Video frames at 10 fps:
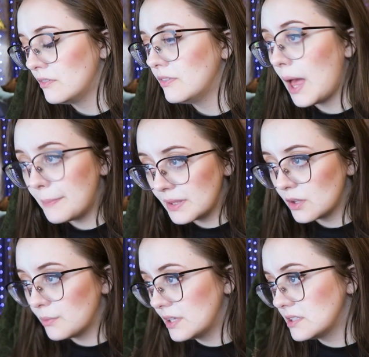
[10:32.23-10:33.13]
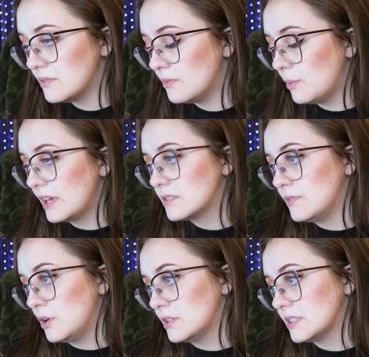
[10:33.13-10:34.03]
Flapping their wings
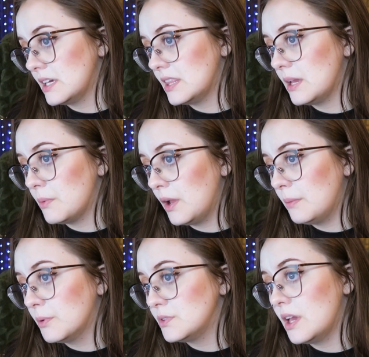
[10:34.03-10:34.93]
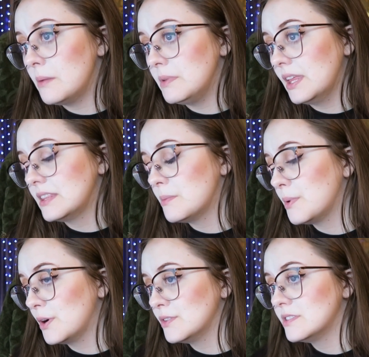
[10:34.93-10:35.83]
furiously, they were able to emulate the
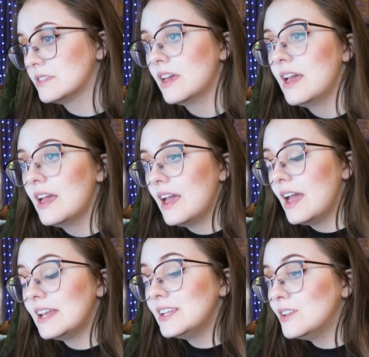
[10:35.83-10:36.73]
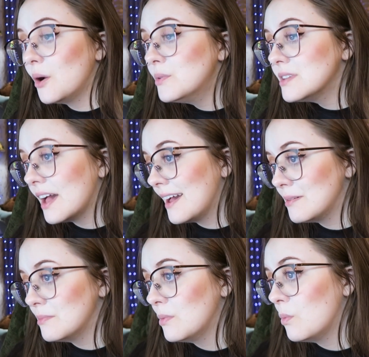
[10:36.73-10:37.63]
birds, and in no
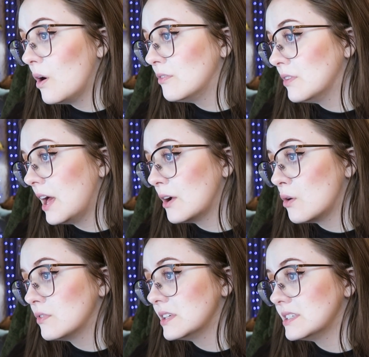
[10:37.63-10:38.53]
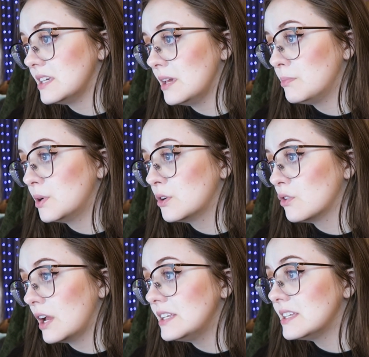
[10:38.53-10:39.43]
time, while flying over the sea, put a
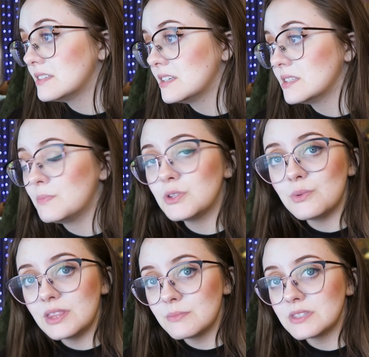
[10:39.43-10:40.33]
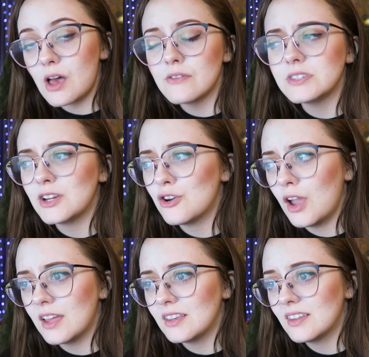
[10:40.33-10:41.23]
great distance between themselves and
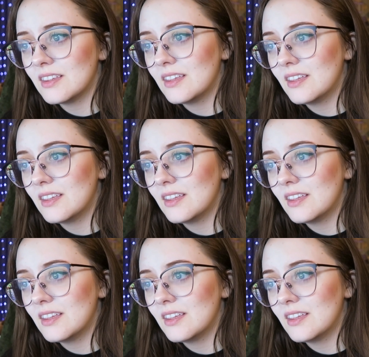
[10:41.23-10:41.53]
Crete.